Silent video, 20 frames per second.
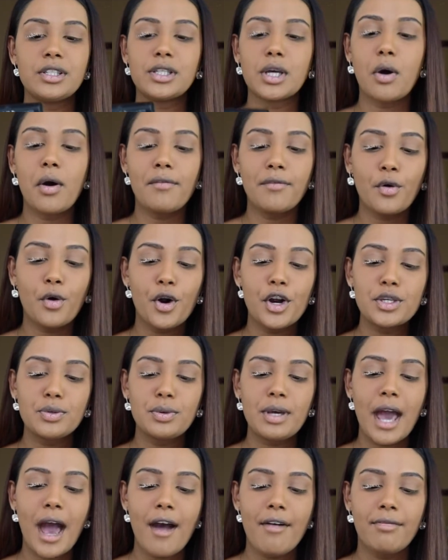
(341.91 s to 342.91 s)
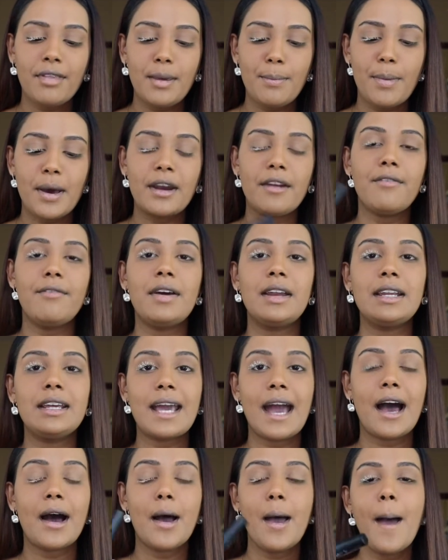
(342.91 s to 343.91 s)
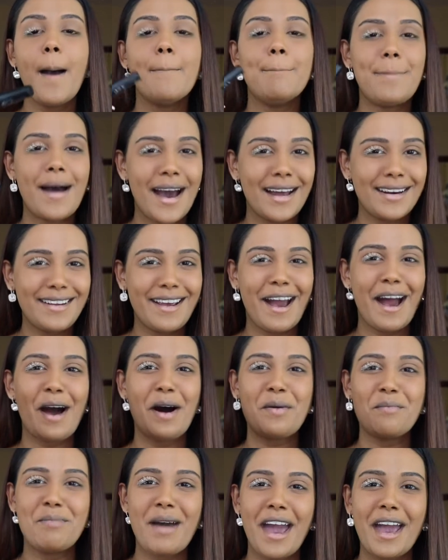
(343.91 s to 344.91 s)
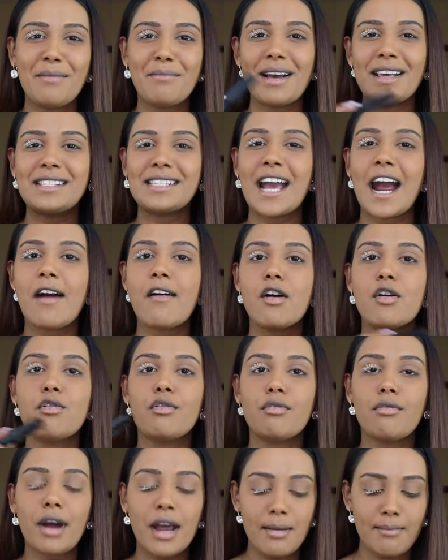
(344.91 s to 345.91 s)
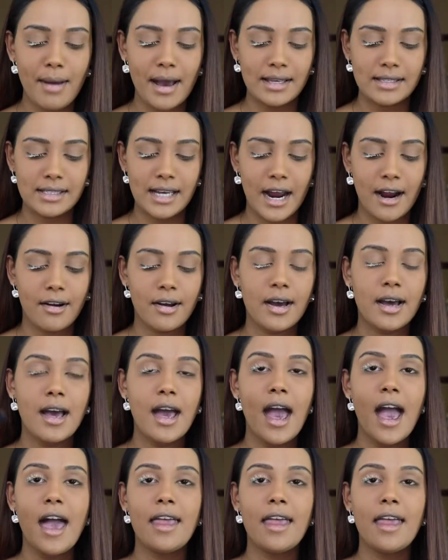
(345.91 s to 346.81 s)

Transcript: So, of course, we have the Benefit Bad Cow Bang Mascara. Great mascara.